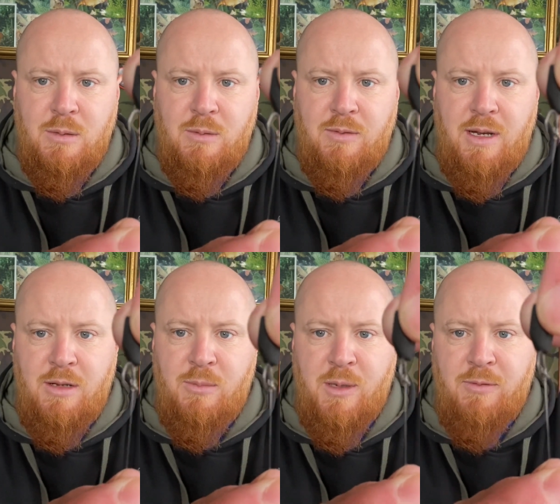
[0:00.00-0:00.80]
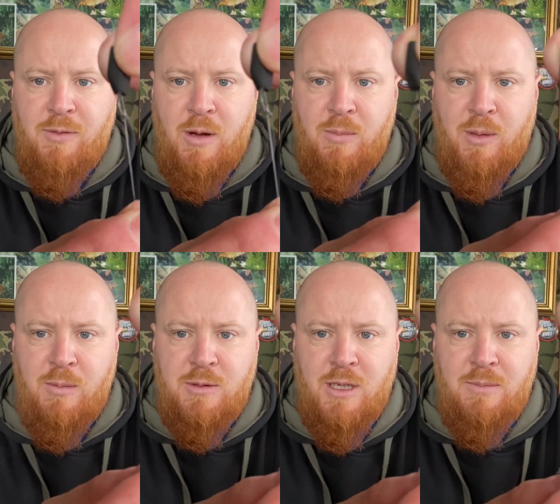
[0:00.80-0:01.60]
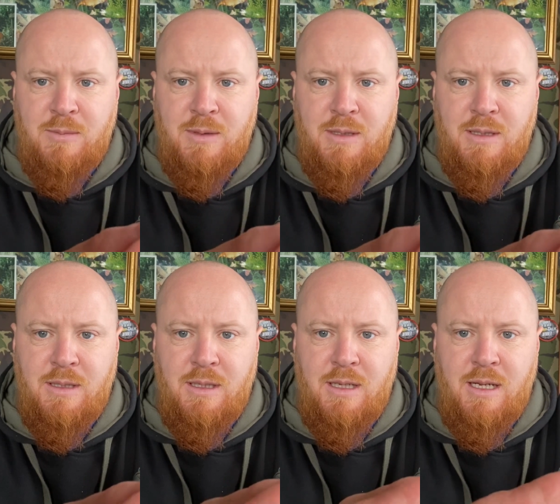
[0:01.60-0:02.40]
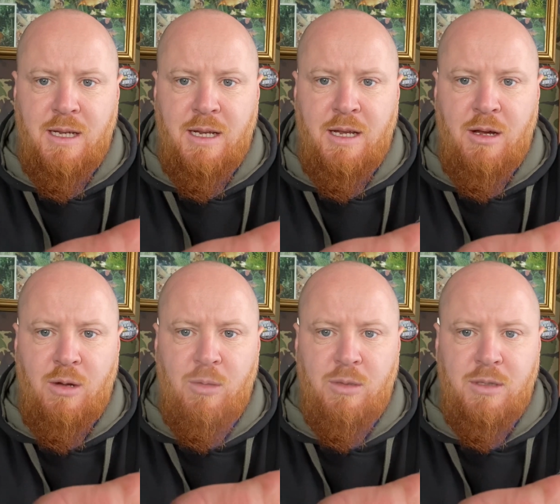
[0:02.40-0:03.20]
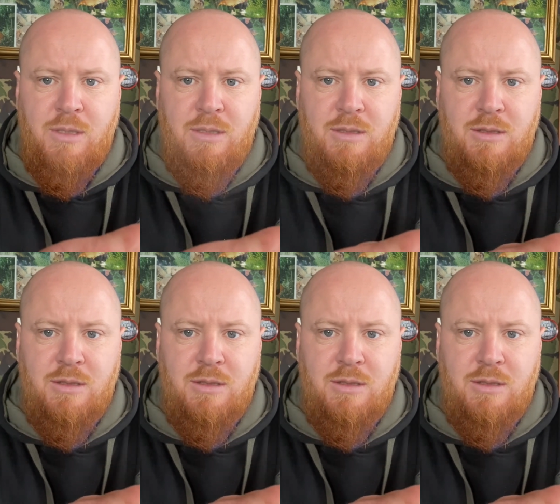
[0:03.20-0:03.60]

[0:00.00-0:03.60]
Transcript: with that little bit of foam popped up and that hook